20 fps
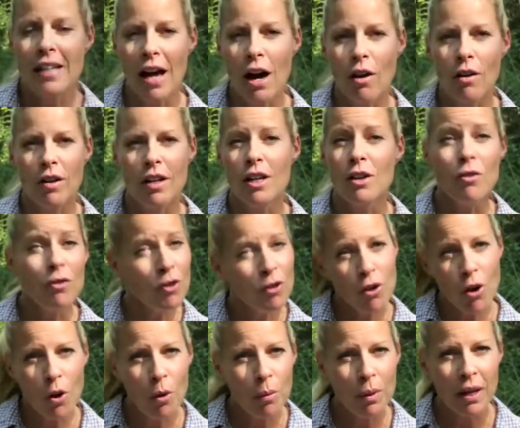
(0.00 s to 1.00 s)
Now, if you
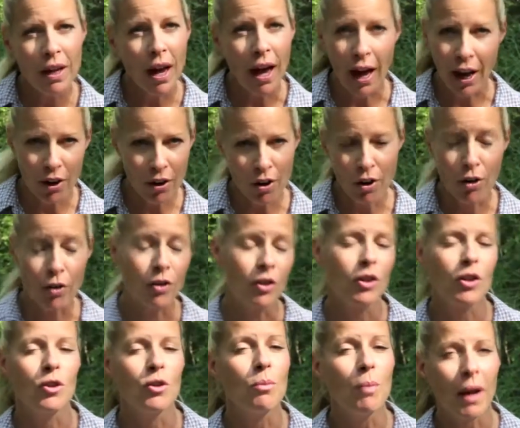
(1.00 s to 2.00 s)
know me at all,
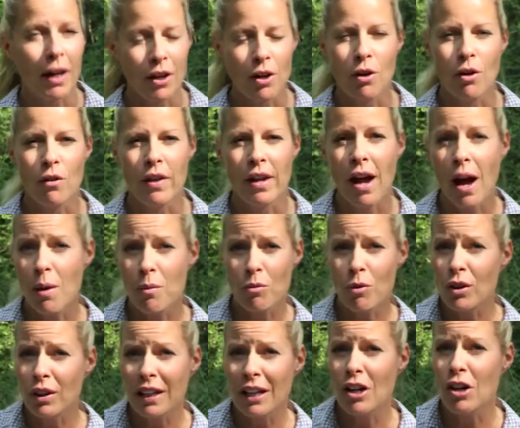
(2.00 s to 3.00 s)
you might know that I'm
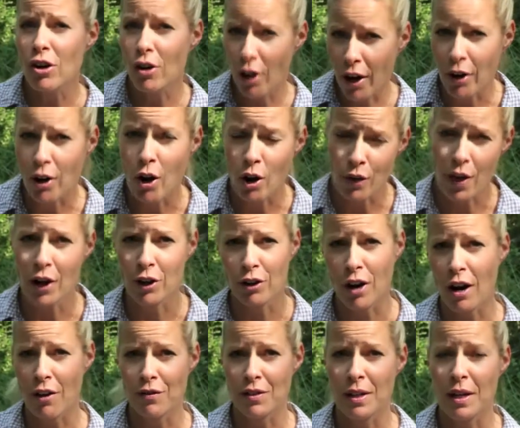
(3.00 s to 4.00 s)
really not all that
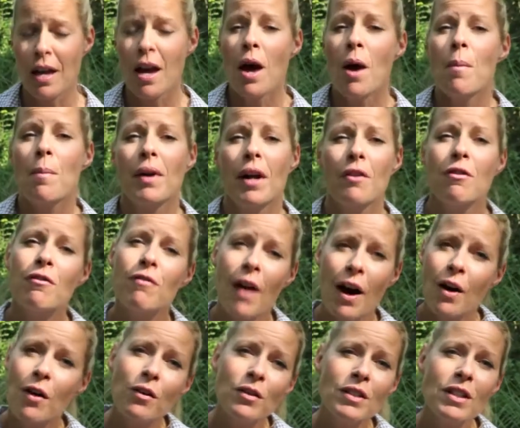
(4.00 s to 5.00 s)
crafty, but I
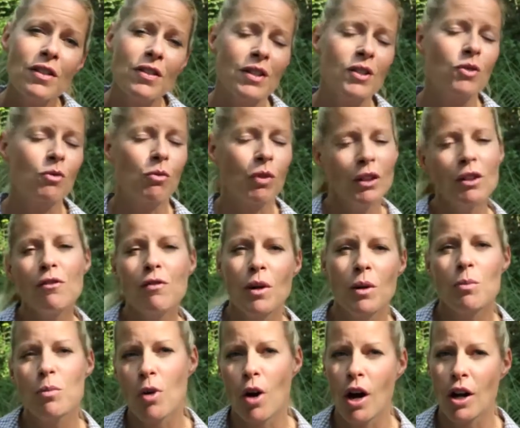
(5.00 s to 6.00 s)
found this really
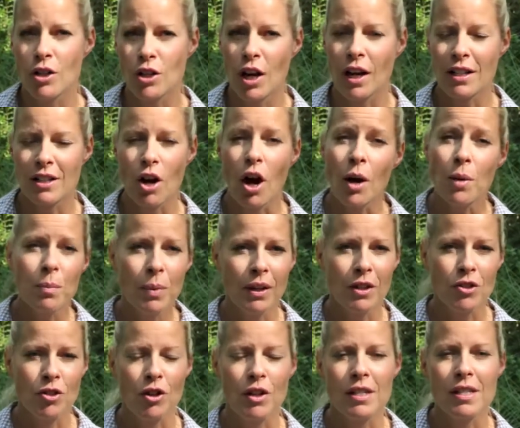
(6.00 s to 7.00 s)
fun project on
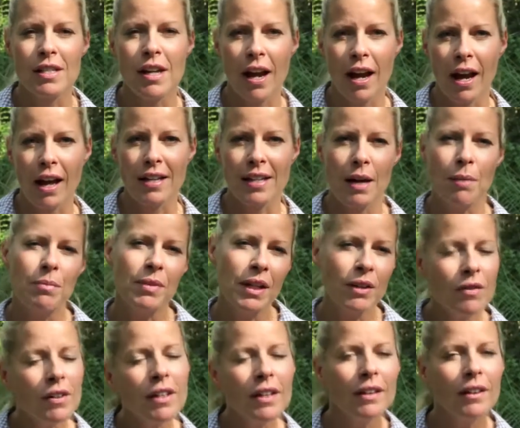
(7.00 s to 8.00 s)
Pinterest and I'm
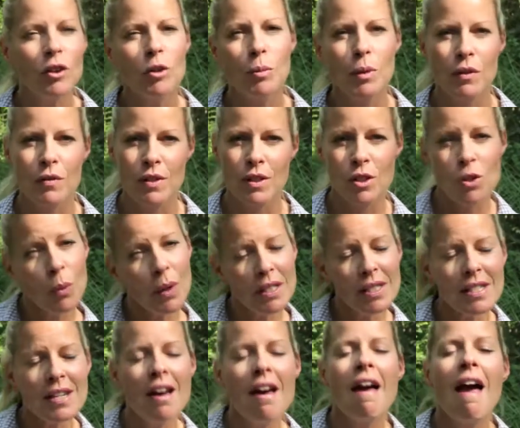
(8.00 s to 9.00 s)
giving it a little bit of a
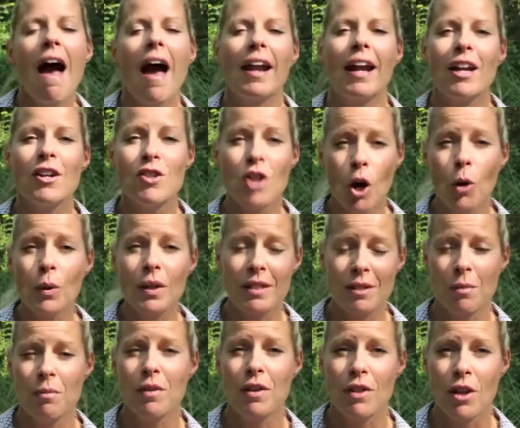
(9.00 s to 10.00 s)
twist, and I know it's
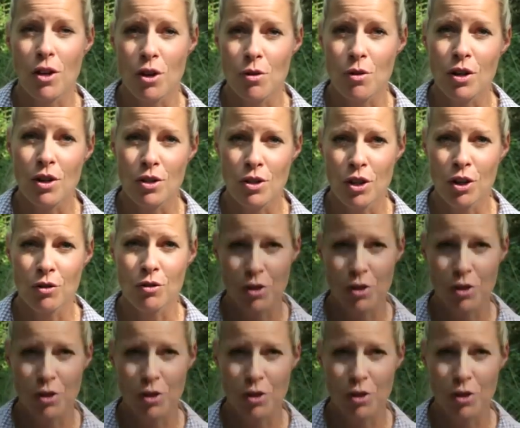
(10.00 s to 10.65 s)
something that you can do